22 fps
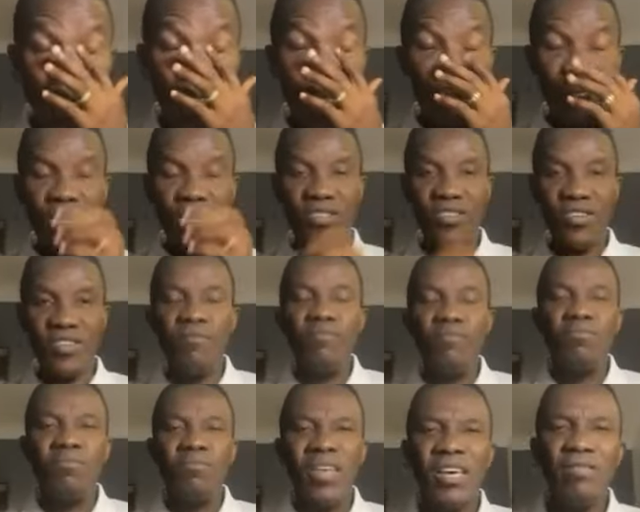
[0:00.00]
of Jesus,
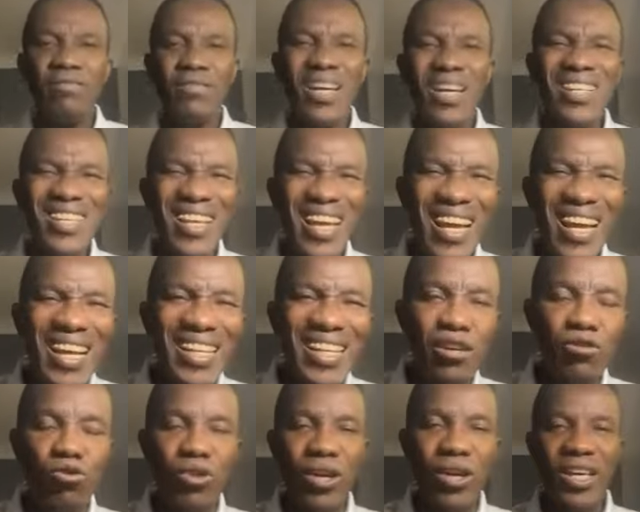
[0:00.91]
if there's
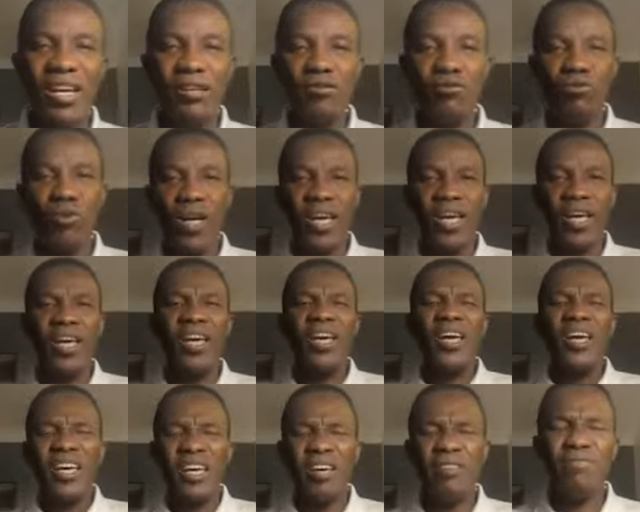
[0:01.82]
any wicked way,
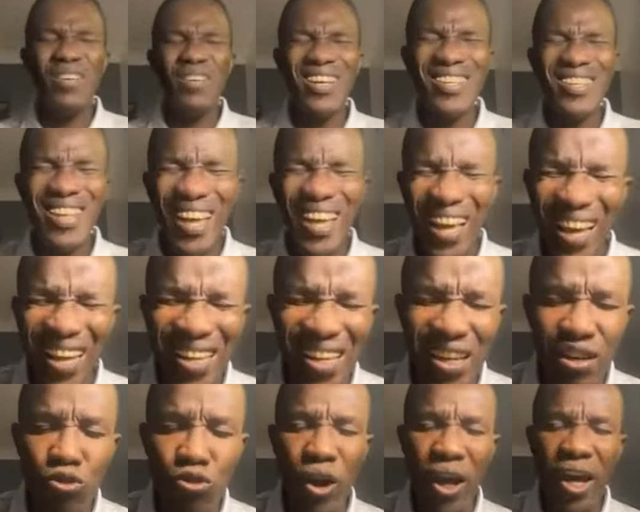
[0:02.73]
if there's
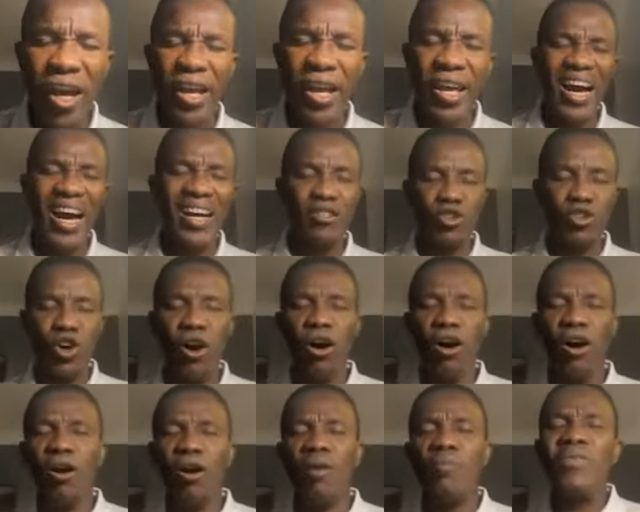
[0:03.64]
any way at
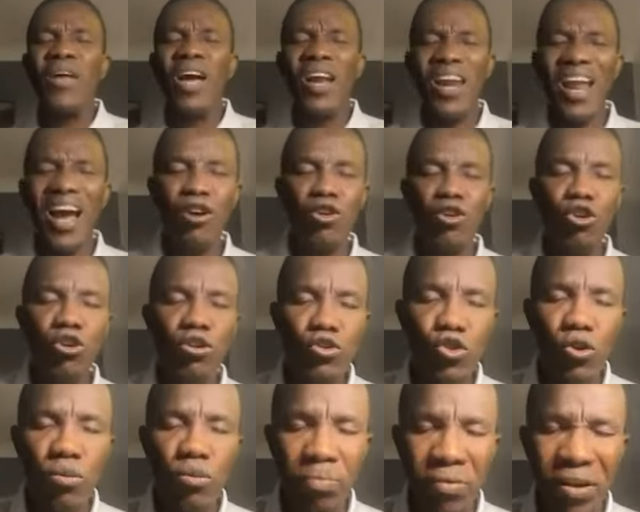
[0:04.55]
all.
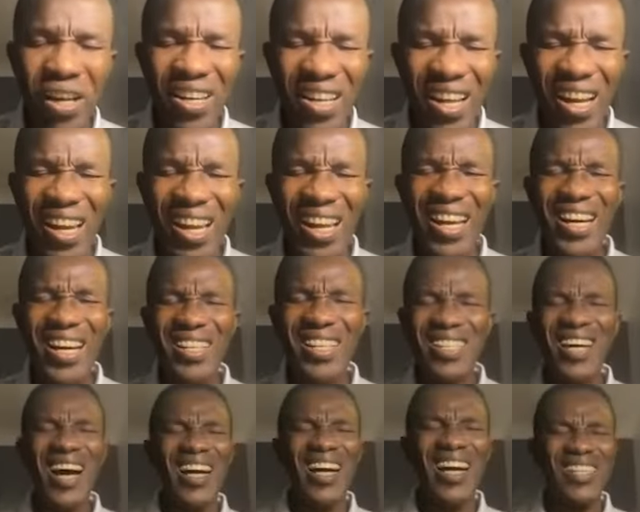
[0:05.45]
Lakoto prende
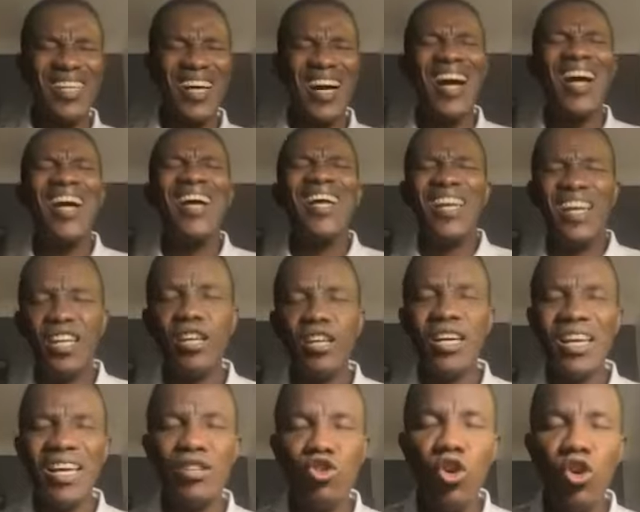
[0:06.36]
lekatasha,
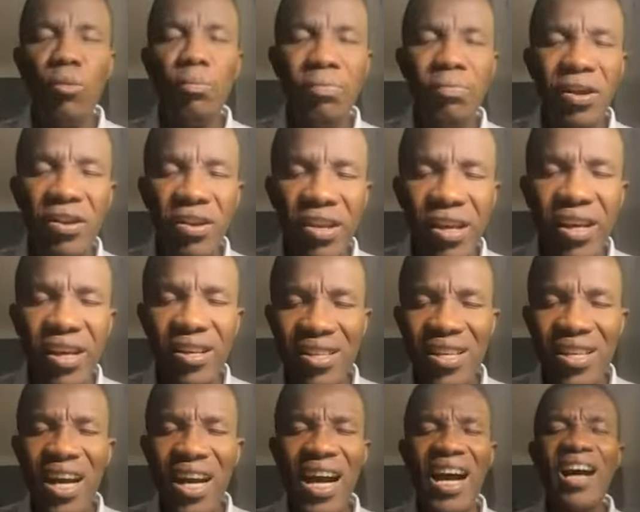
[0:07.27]
liketo
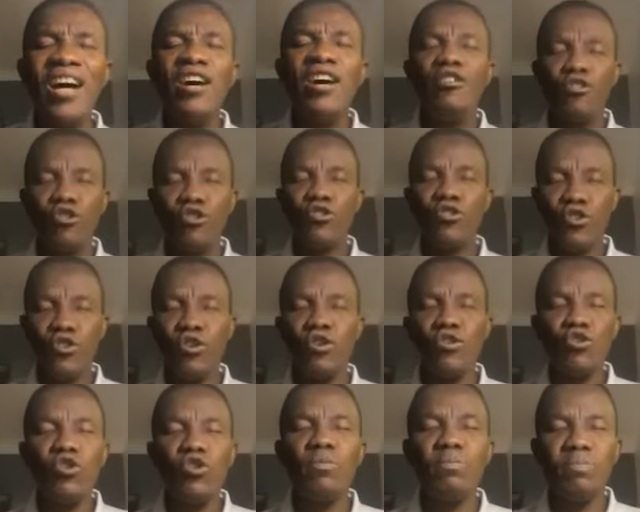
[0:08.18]
predikata, so
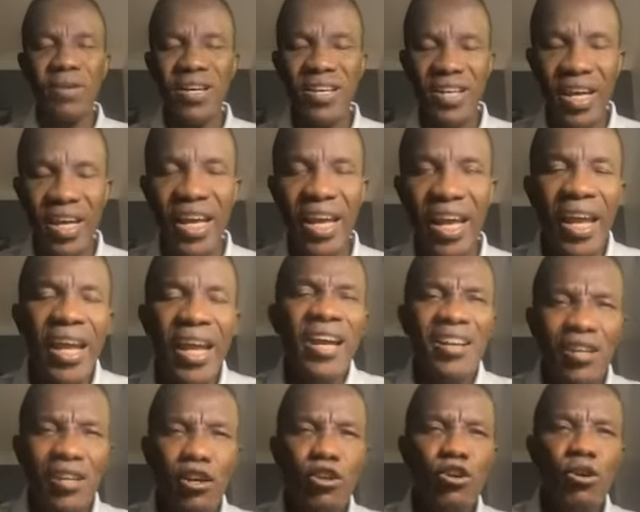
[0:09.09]
santo prede.
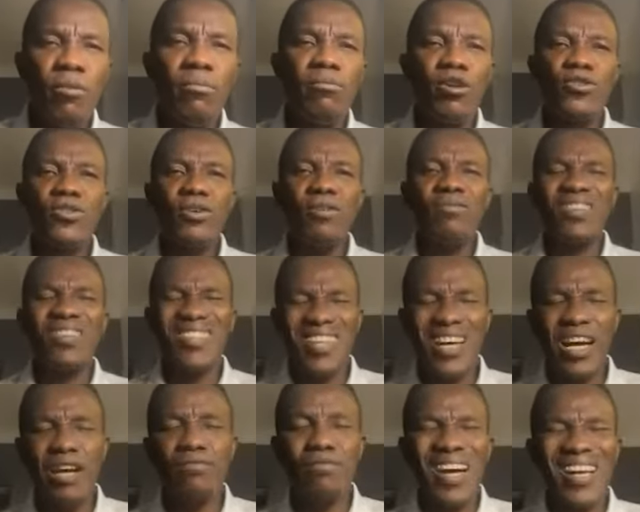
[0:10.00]
You know, most of the
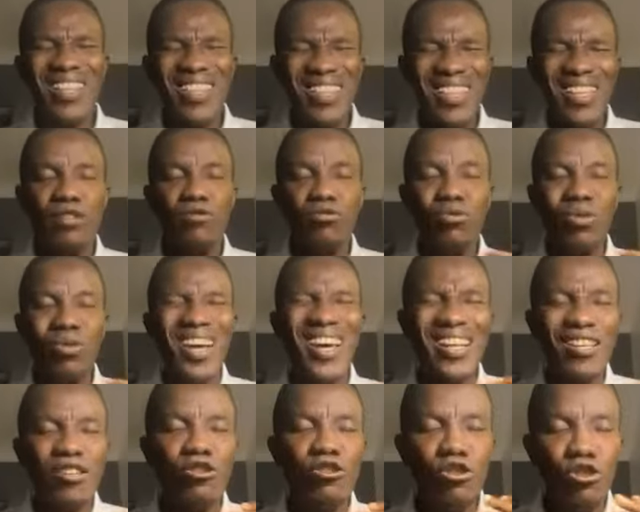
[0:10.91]
time there are things we
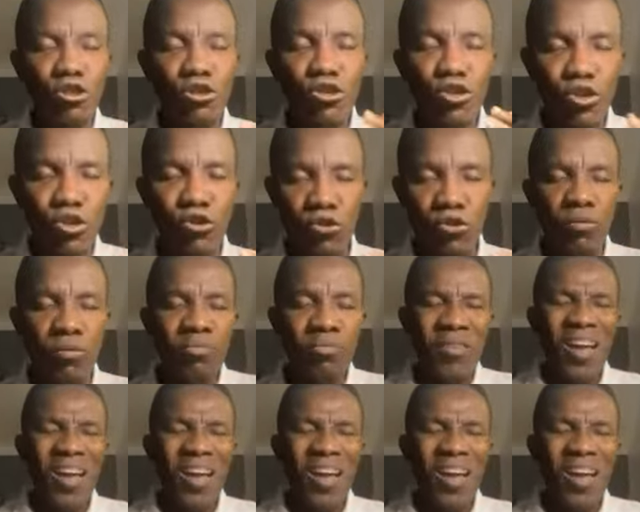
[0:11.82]
get used to,